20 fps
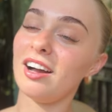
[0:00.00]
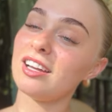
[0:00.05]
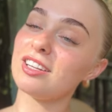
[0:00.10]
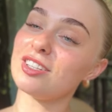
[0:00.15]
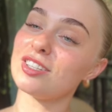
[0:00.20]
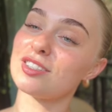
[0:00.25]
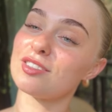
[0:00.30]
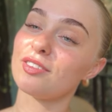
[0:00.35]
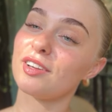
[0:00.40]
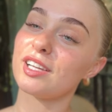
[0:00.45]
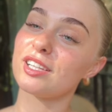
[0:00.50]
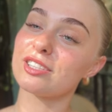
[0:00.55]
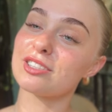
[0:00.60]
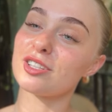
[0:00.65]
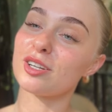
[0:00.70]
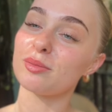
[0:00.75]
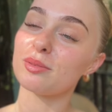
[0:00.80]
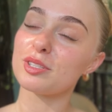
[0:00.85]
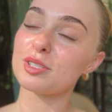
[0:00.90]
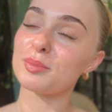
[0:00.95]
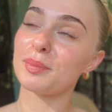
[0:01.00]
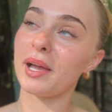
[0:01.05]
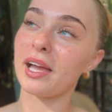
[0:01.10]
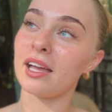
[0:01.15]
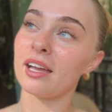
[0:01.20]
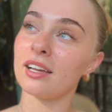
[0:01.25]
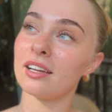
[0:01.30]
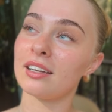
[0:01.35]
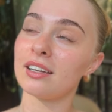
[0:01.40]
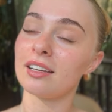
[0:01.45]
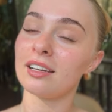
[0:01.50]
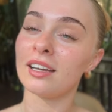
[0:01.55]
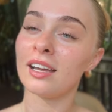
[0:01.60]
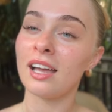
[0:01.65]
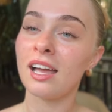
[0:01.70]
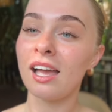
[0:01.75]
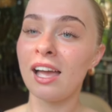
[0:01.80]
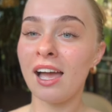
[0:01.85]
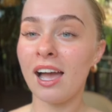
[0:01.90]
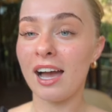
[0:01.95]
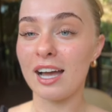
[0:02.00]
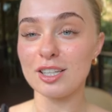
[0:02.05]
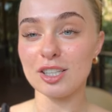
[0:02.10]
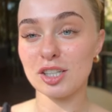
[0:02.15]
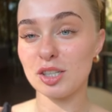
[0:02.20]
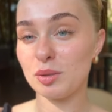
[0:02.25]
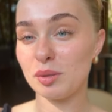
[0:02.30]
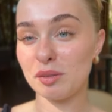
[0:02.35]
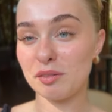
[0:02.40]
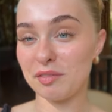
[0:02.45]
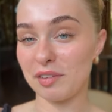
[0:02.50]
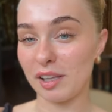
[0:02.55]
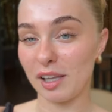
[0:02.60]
just feel so much better. I genuinely feel